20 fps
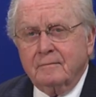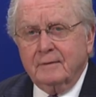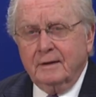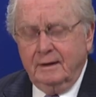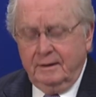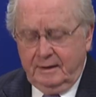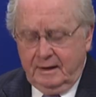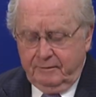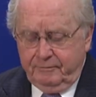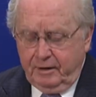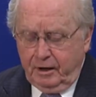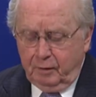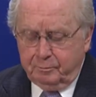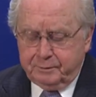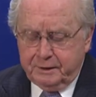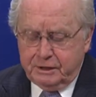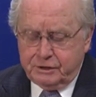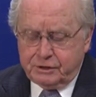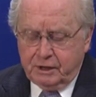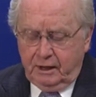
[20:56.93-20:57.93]
And they've helped
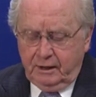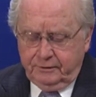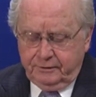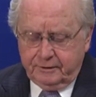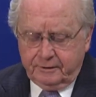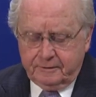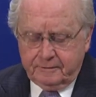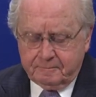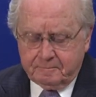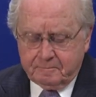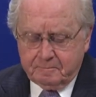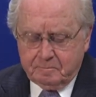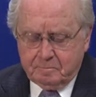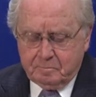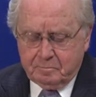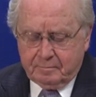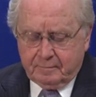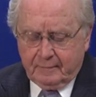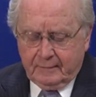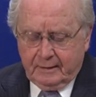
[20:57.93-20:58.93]
each other.
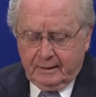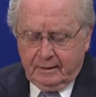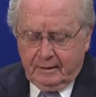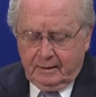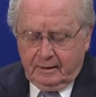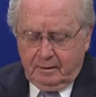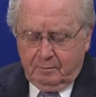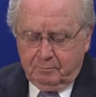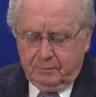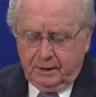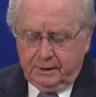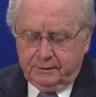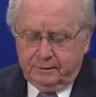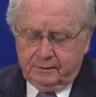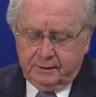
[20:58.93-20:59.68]
But